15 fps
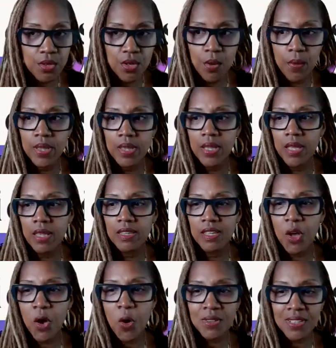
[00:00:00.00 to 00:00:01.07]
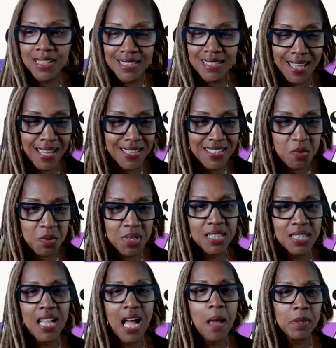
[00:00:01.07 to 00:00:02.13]
In the olden days, it
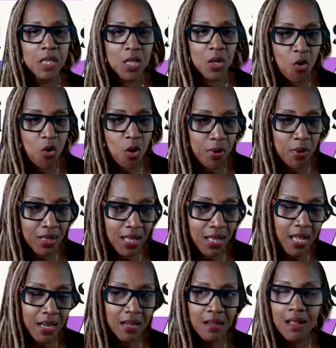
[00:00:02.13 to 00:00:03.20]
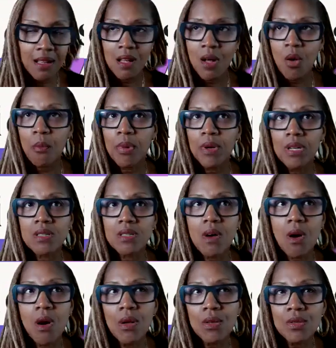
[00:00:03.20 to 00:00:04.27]
was climbing the corporate ladder, but
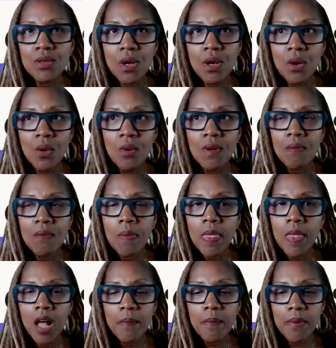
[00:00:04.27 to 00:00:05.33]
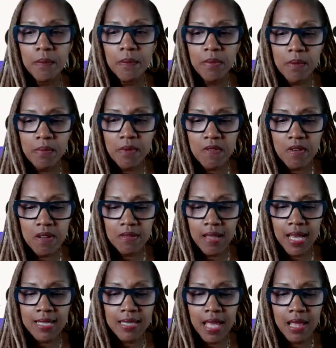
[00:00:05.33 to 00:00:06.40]
it's also helping people
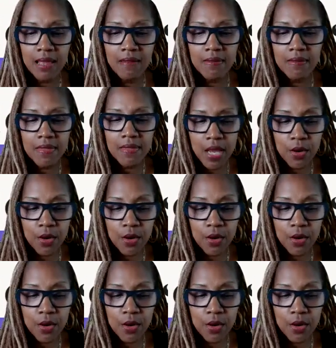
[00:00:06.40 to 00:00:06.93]
realize that